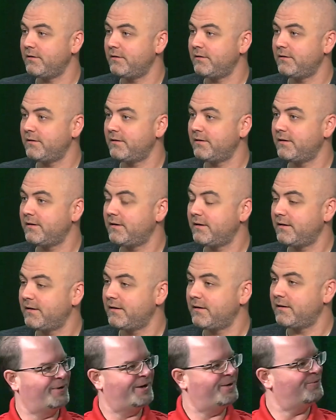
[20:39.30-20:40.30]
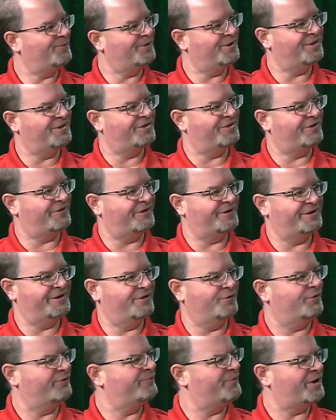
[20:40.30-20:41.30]
we've come a long way with,
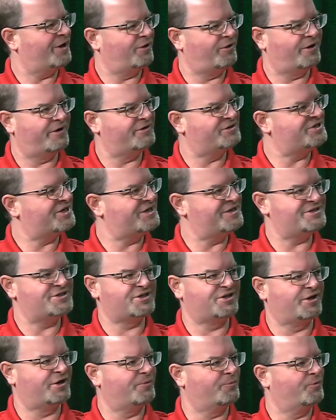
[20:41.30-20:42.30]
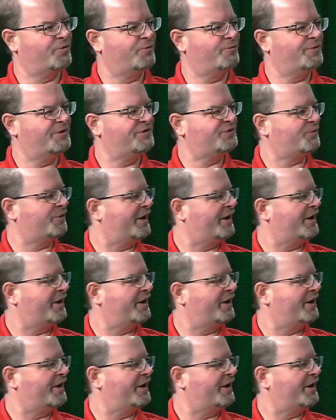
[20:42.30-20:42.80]
we've made a lot of changes, a lot of improvements.